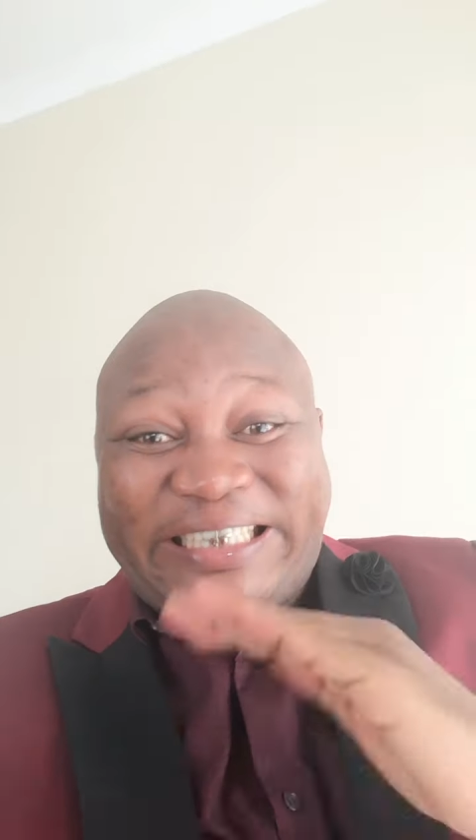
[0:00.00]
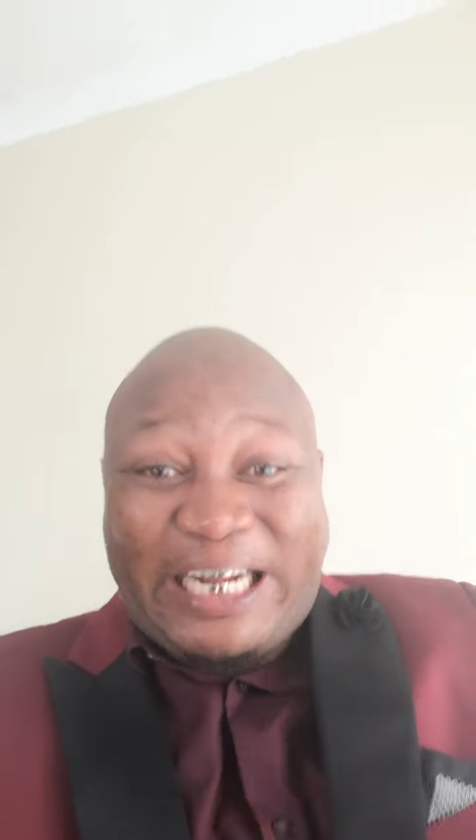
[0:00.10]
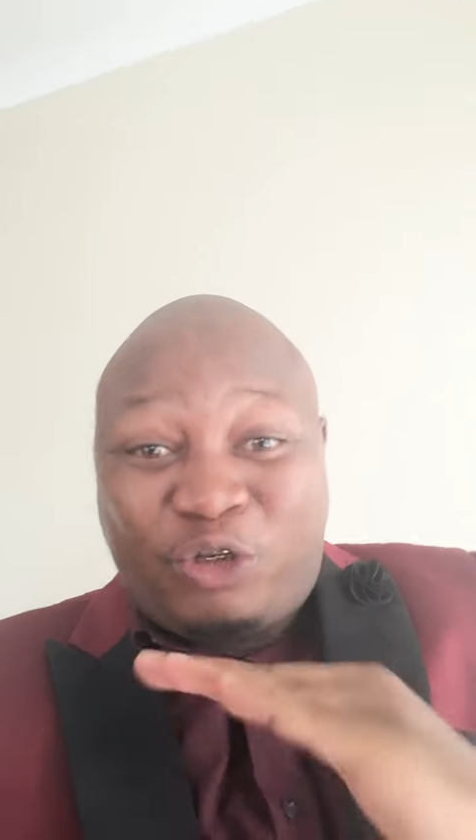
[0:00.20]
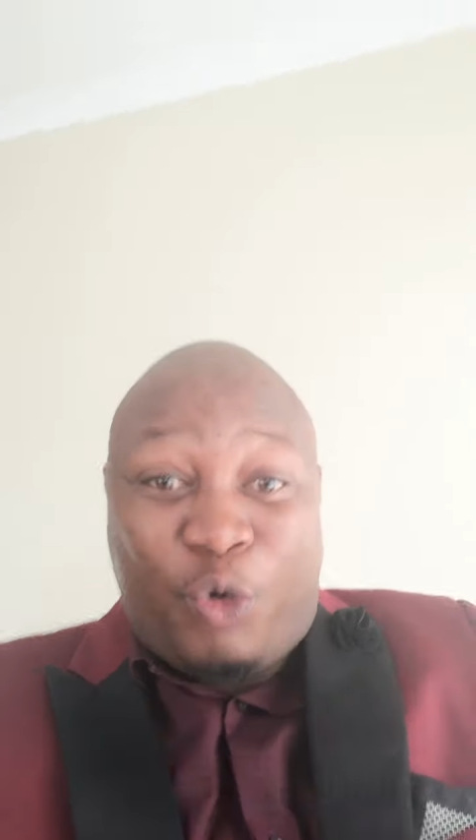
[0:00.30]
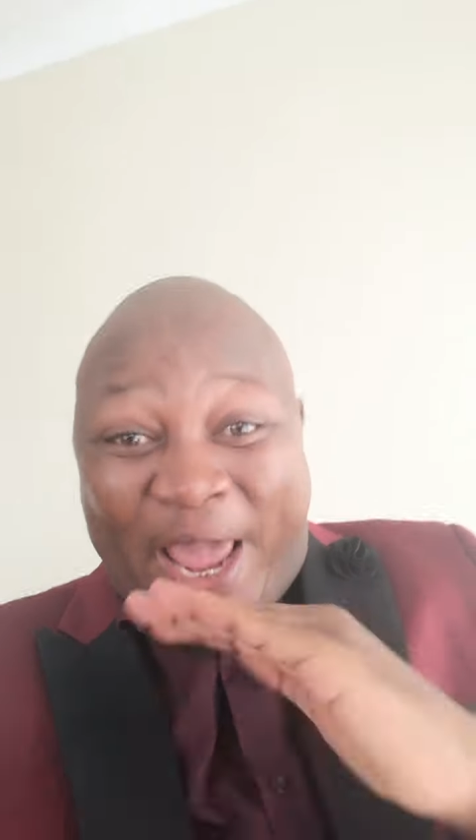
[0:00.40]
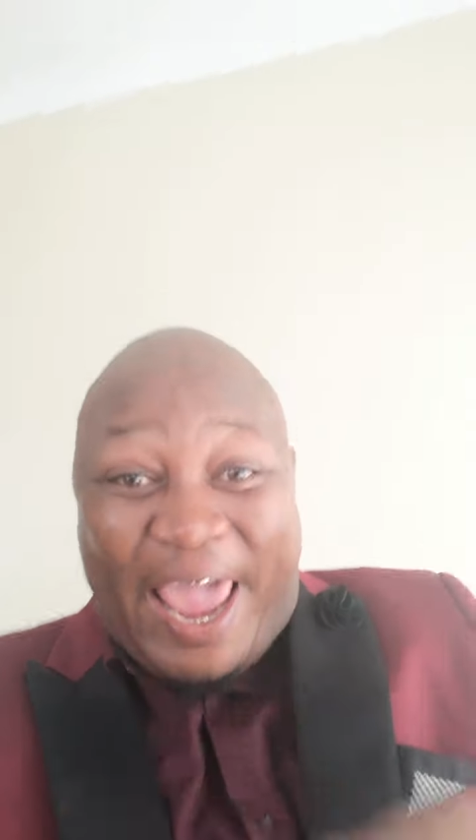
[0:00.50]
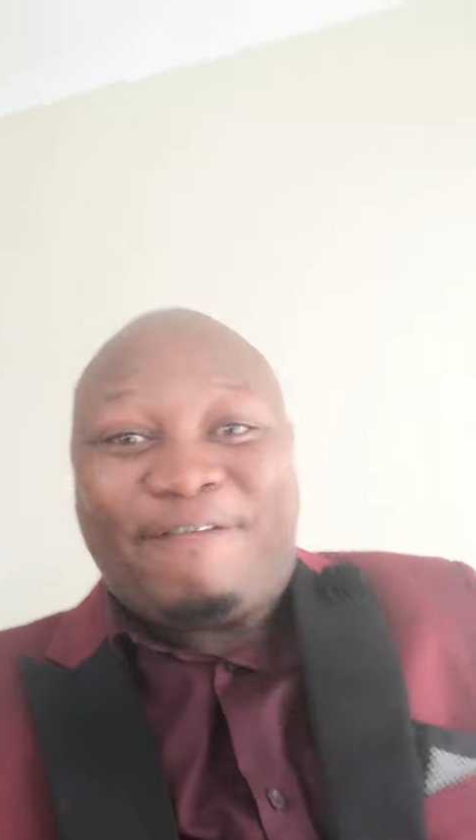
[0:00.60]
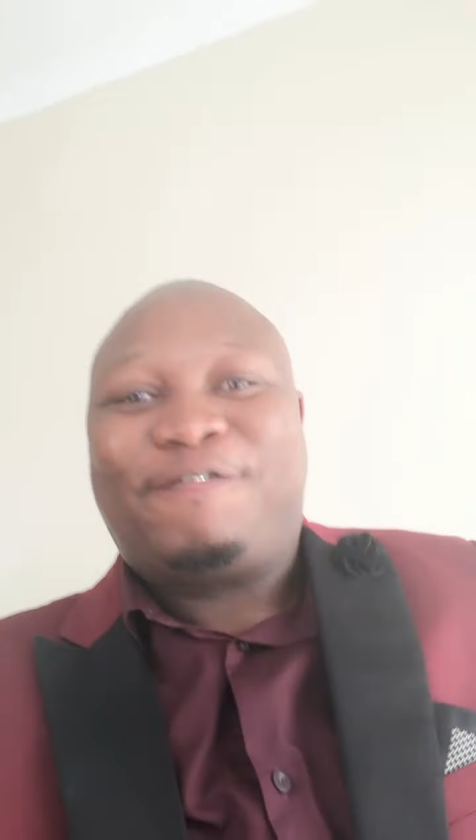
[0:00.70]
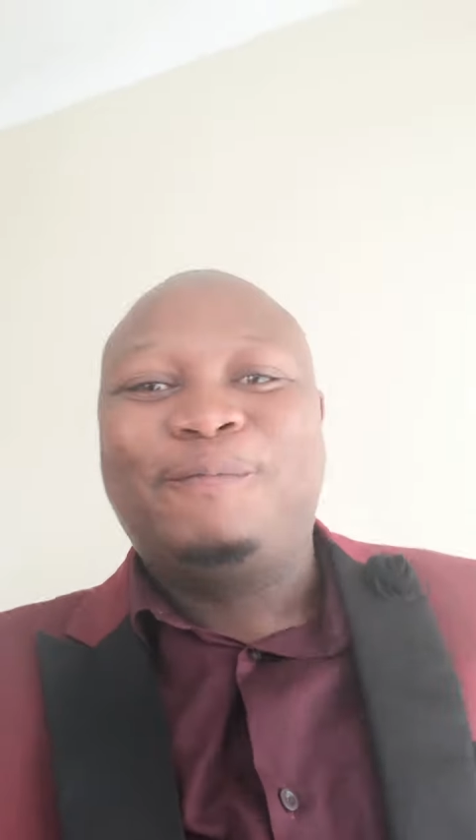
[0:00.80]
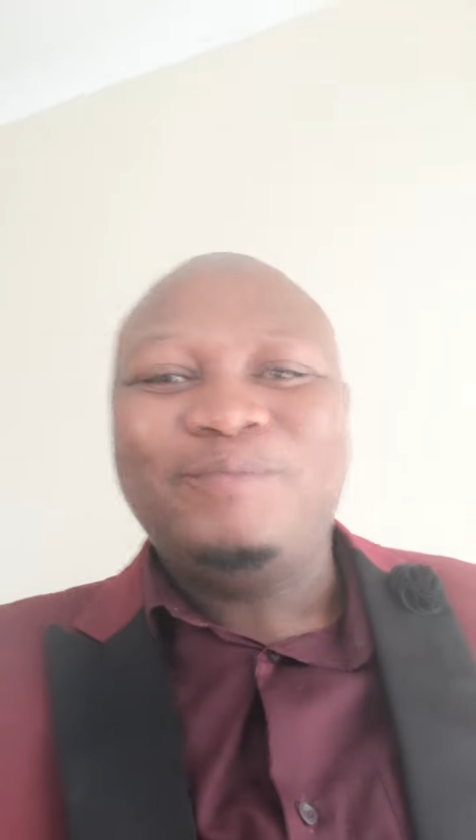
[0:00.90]
that you
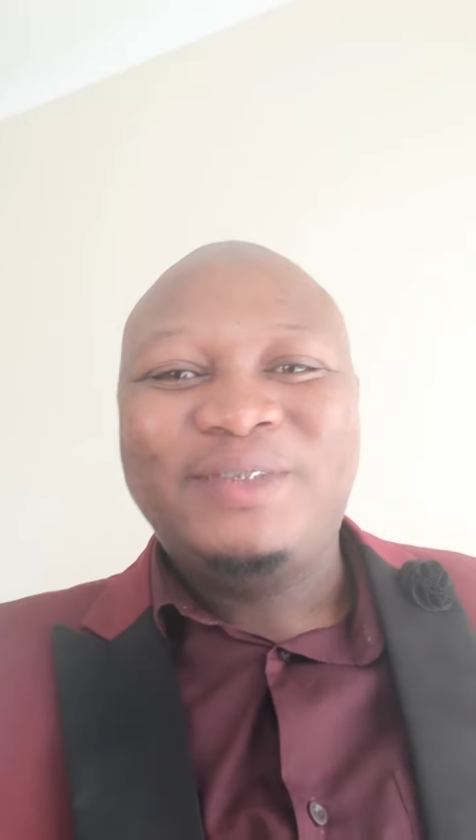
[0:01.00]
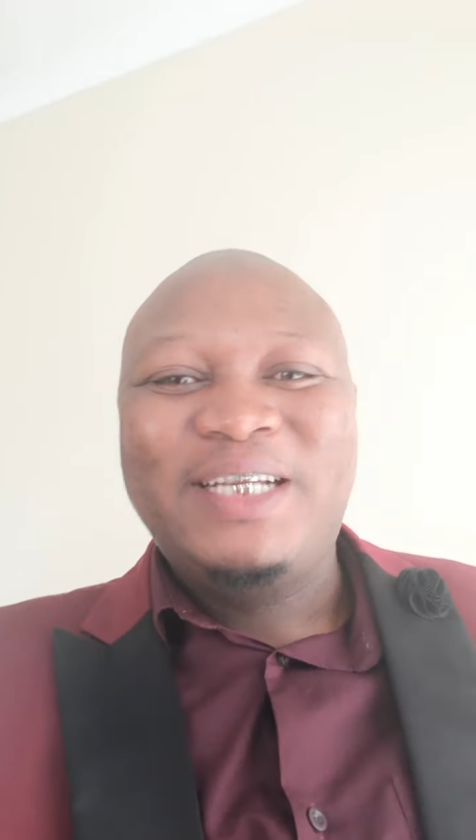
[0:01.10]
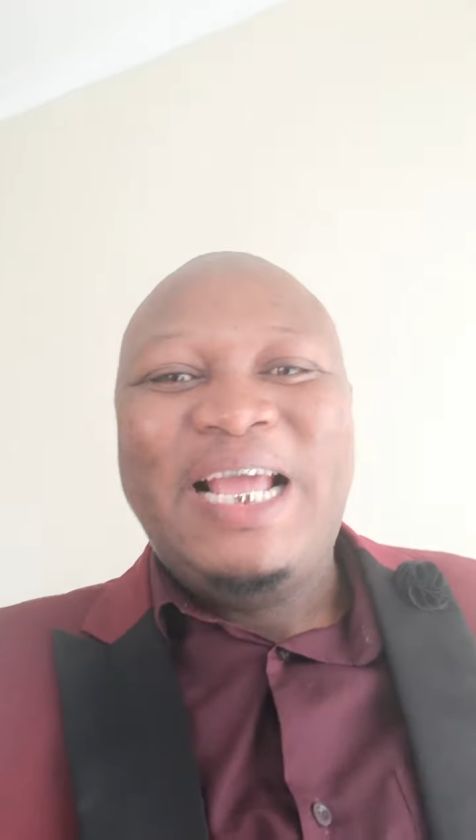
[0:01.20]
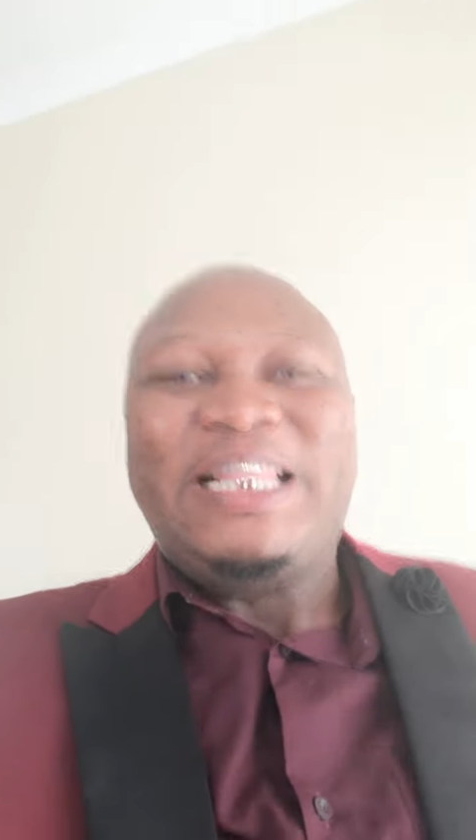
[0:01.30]
have. Hmm?